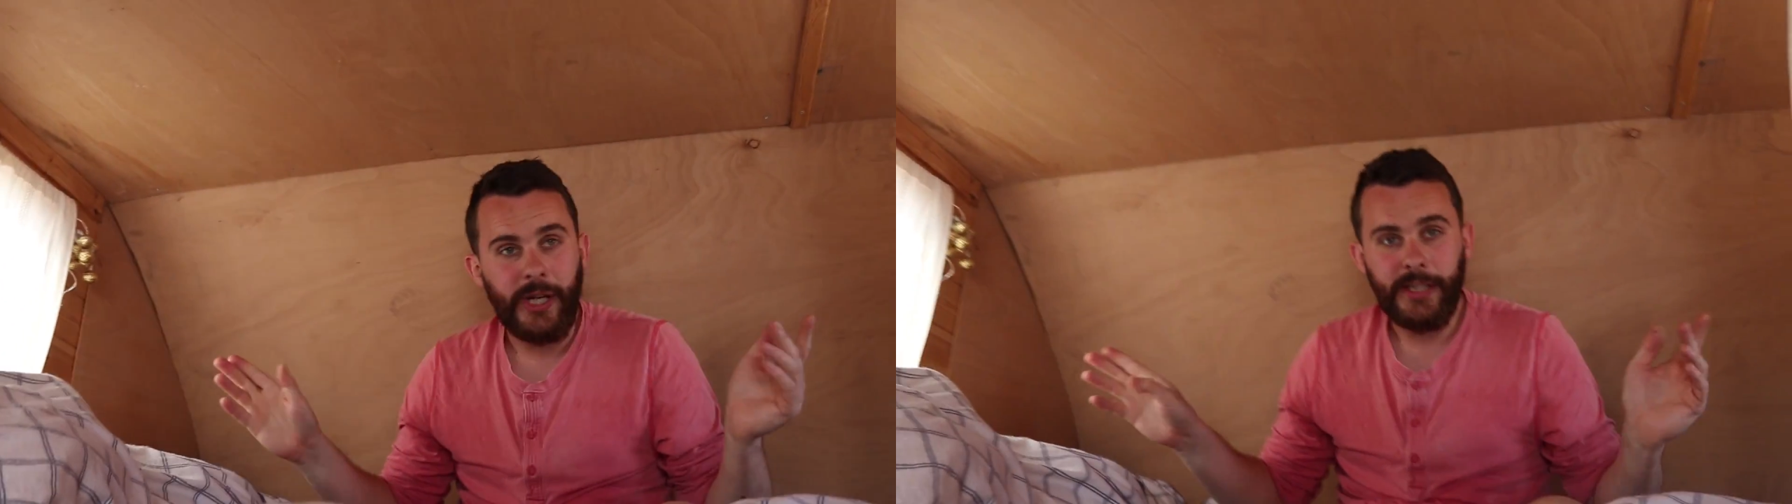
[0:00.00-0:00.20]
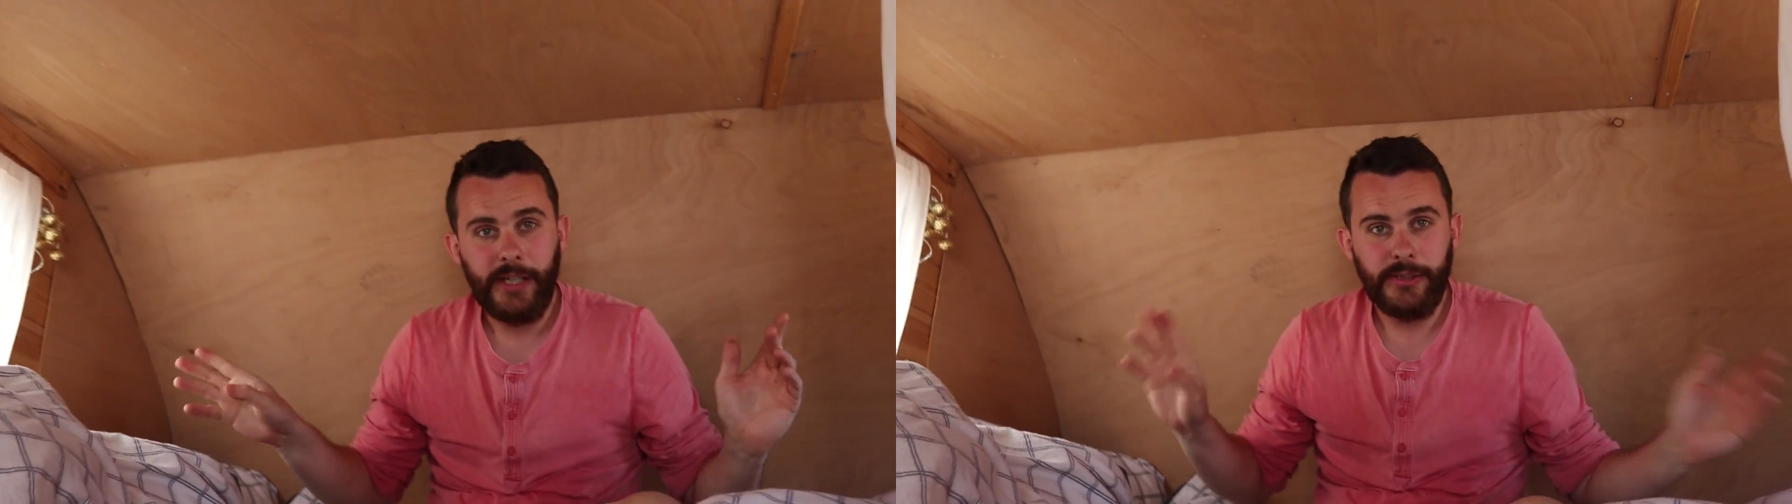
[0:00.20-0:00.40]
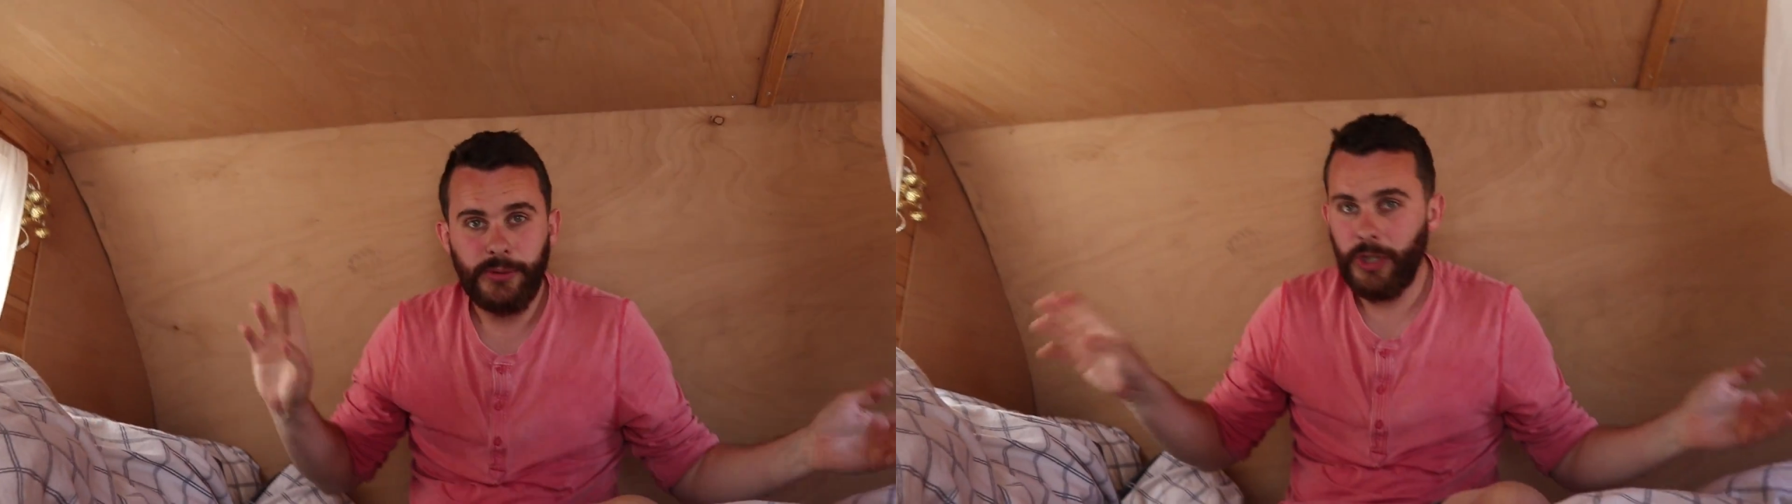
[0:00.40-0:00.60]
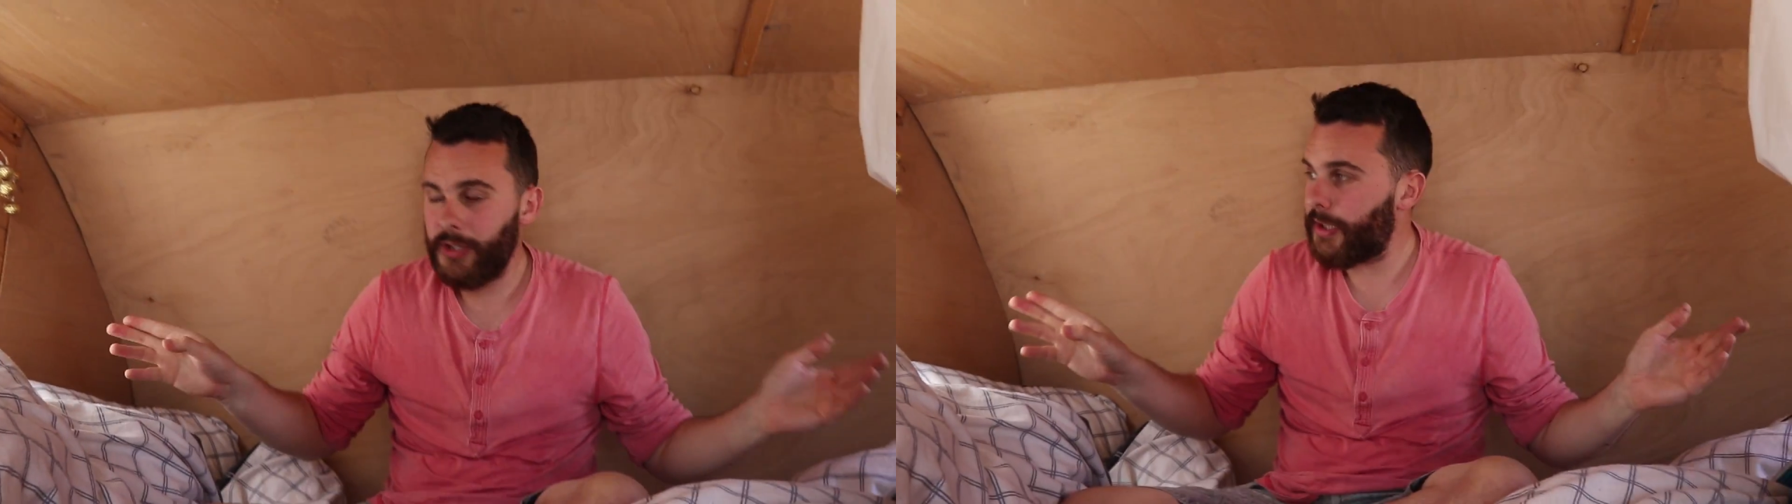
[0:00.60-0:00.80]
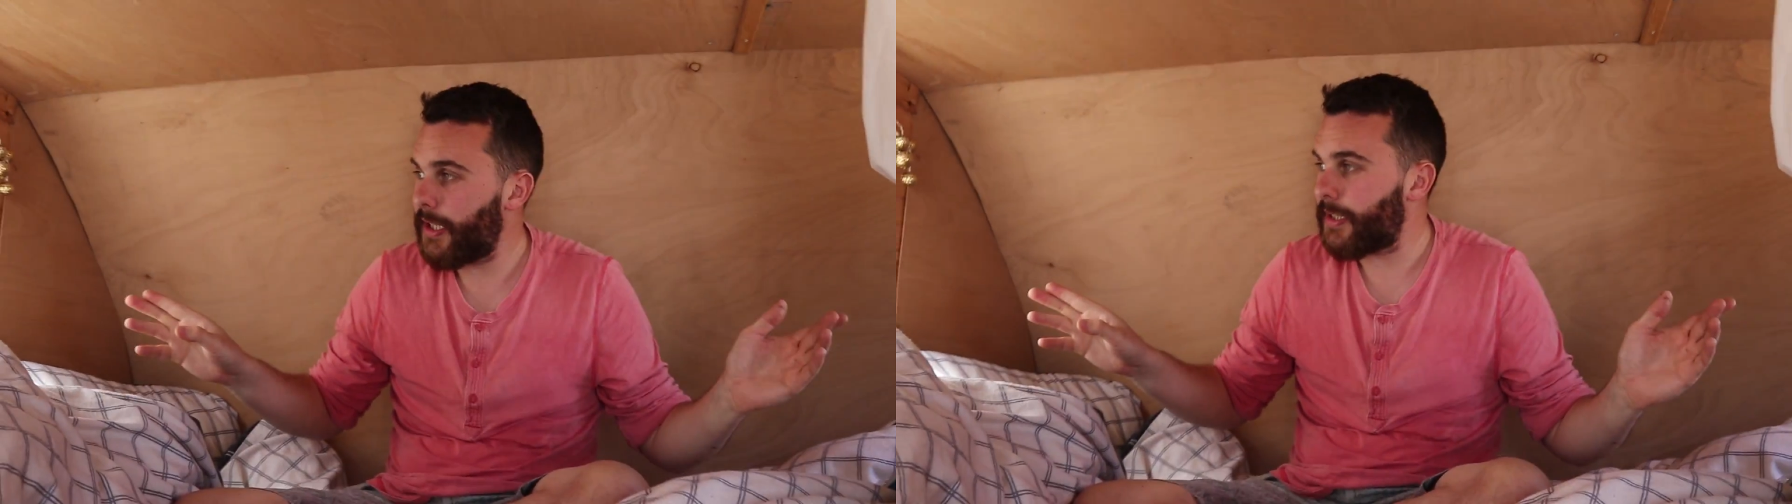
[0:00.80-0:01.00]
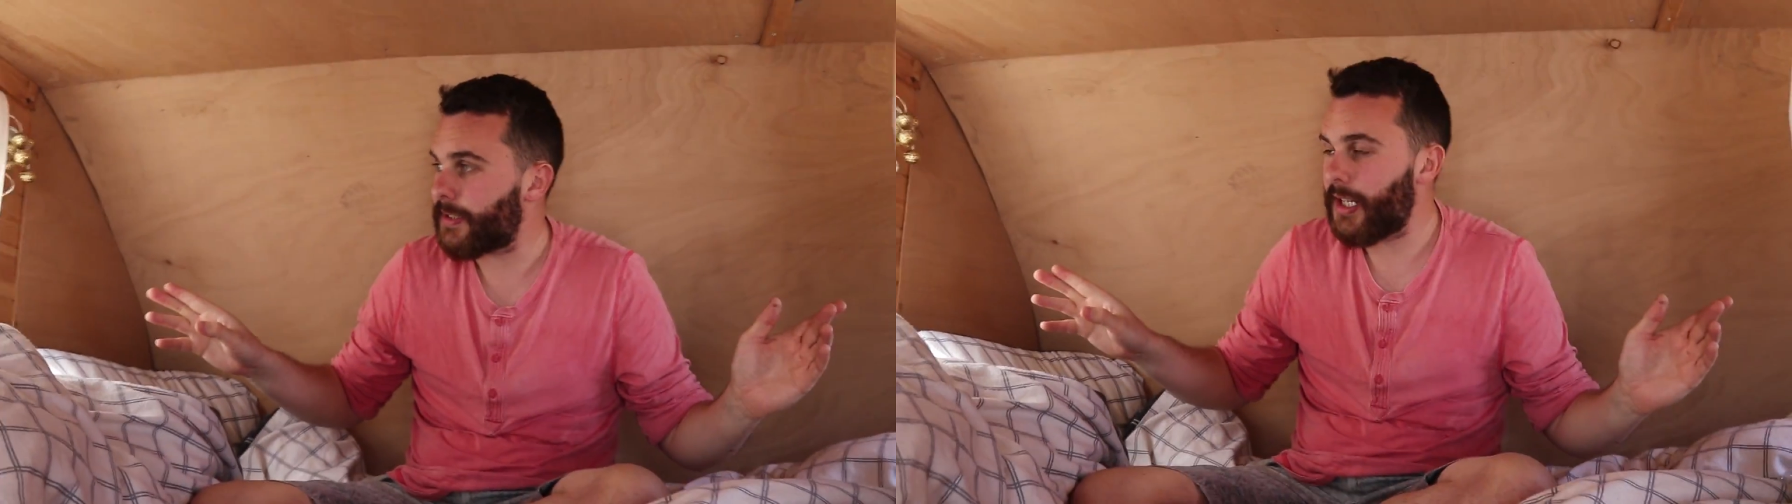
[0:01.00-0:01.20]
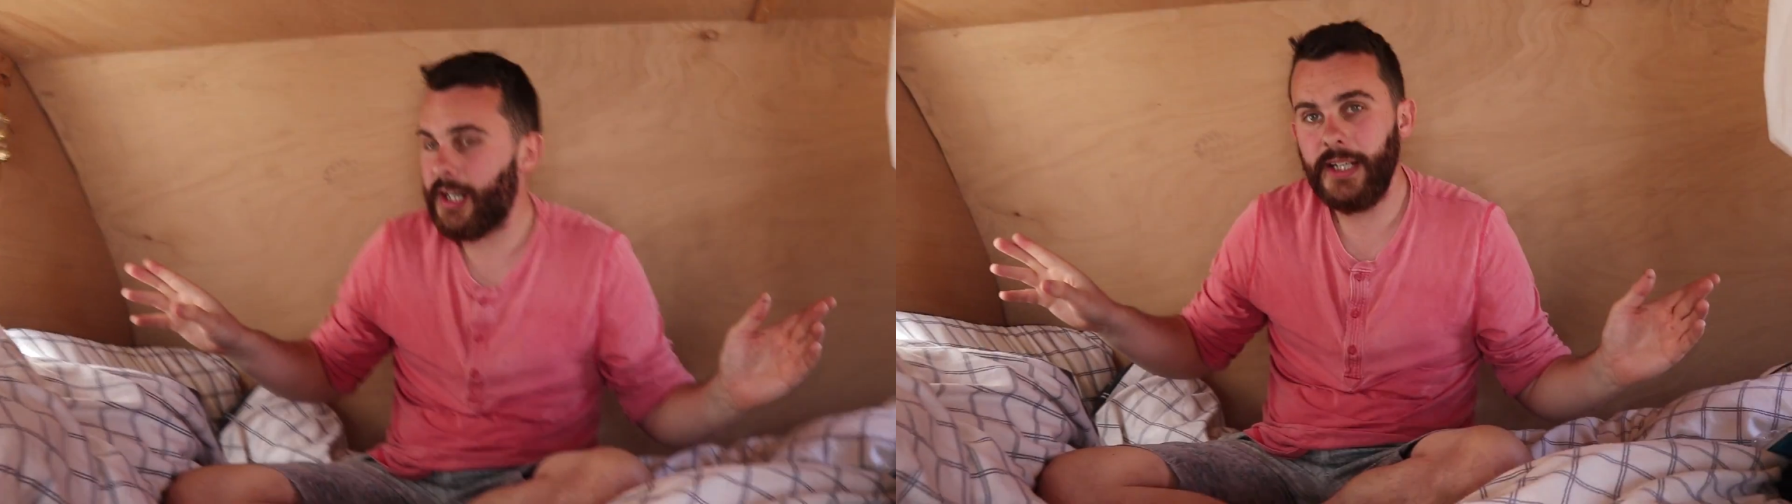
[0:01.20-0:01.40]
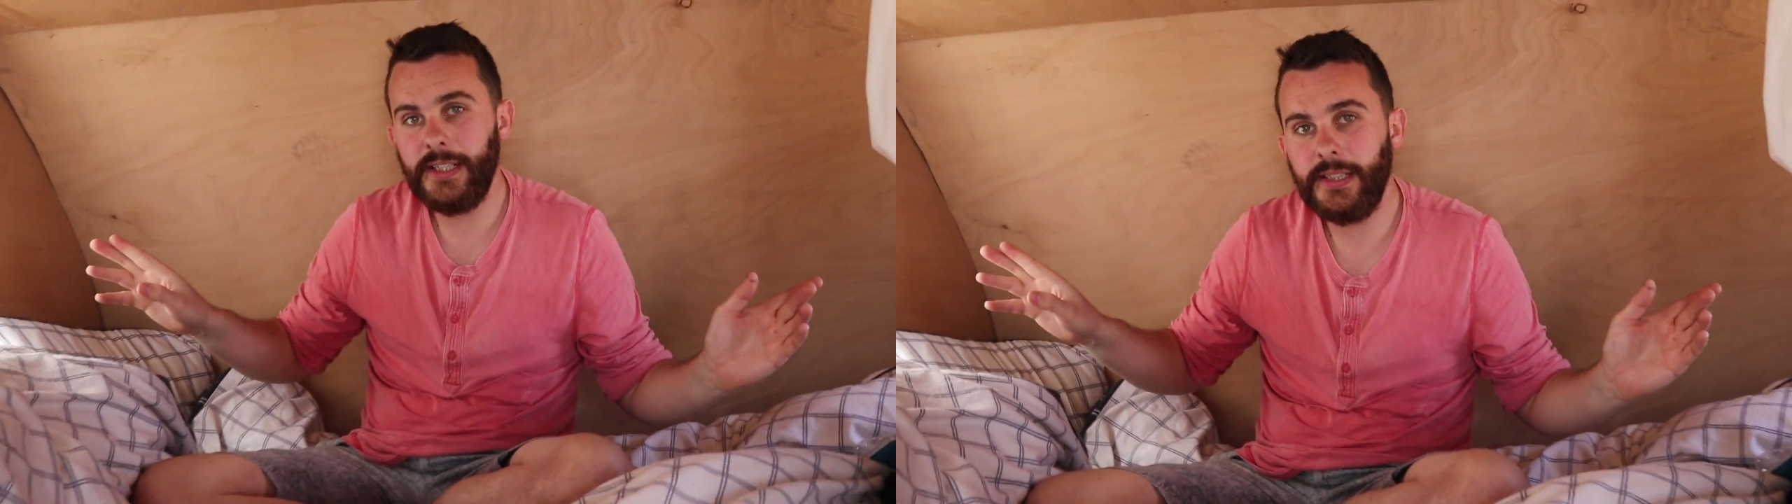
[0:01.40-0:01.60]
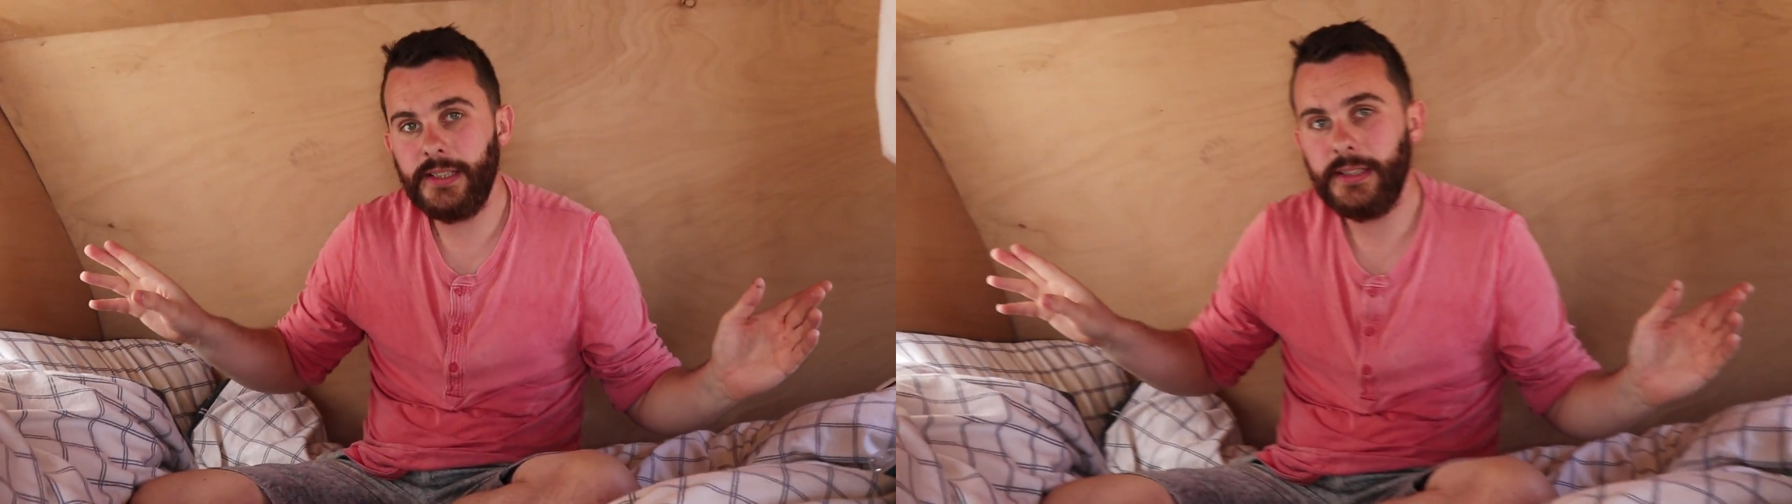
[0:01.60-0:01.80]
windows, one on either side.